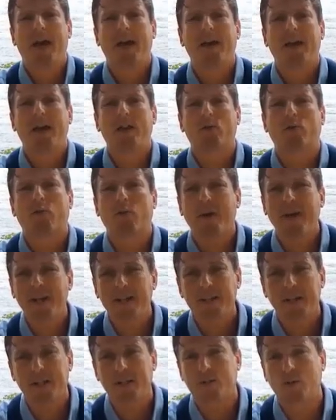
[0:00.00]
And the
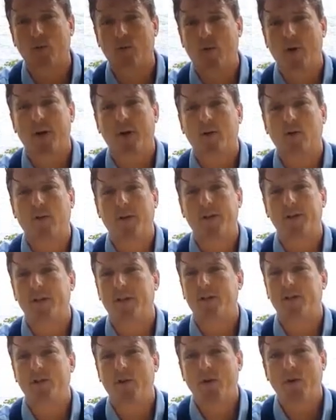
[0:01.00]
reason it's so critical
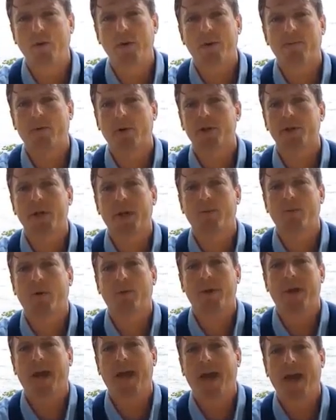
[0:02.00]
is until we appreciate
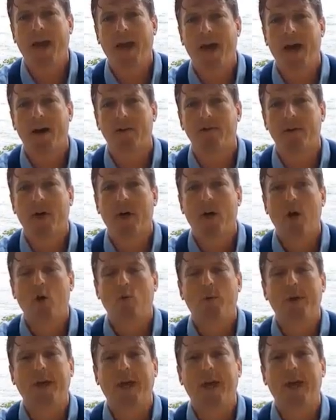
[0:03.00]
what we have,
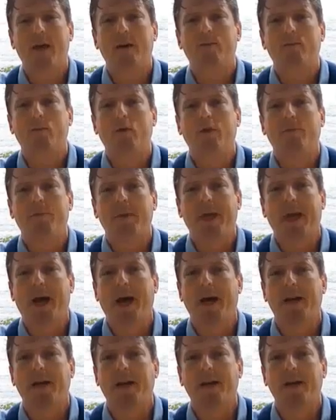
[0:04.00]
we can't move
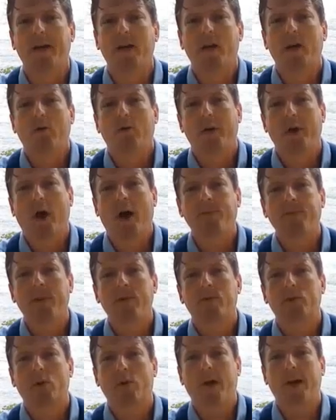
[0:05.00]
beyond it. We
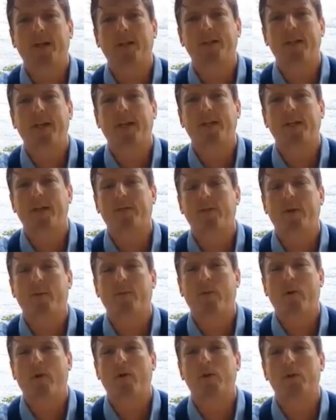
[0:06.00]
often try to take a
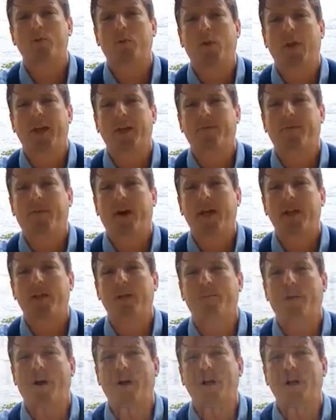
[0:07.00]
different approach. We'll fight the